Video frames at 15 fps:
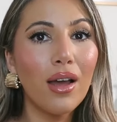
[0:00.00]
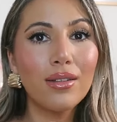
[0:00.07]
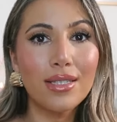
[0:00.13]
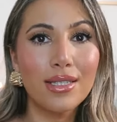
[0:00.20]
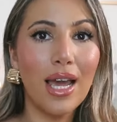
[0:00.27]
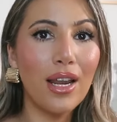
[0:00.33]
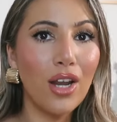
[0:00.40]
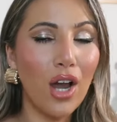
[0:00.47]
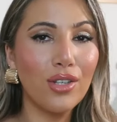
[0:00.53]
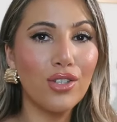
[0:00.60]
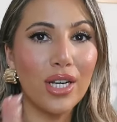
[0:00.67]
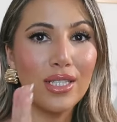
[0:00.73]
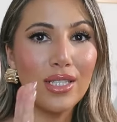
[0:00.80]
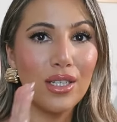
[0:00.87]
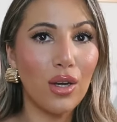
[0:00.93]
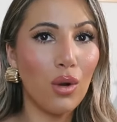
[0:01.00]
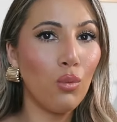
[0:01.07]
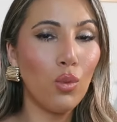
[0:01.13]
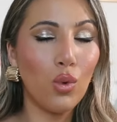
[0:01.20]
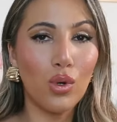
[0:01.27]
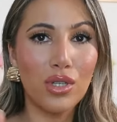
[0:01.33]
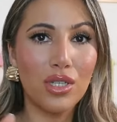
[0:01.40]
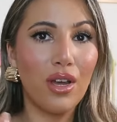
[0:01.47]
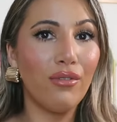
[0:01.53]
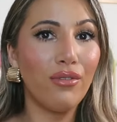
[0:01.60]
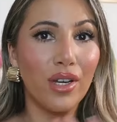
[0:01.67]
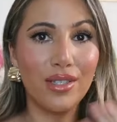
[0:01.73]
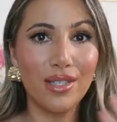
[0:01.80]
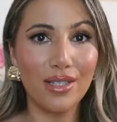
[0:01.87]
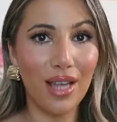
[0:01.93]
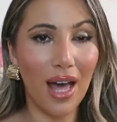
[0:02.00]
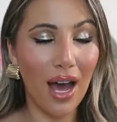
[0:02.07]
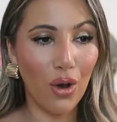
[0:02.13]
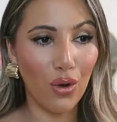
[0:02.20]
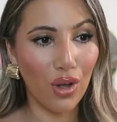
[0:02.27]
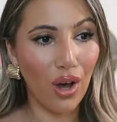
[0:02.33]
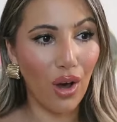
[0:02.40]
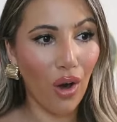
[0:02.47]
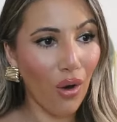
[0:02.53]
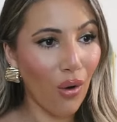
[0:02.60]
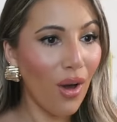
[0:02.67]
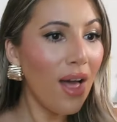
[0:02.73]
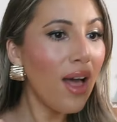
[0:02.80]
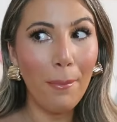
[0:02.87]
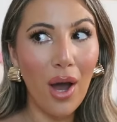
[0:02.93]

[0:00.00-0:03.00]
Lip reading: staying hydrated and water versus the alcohol.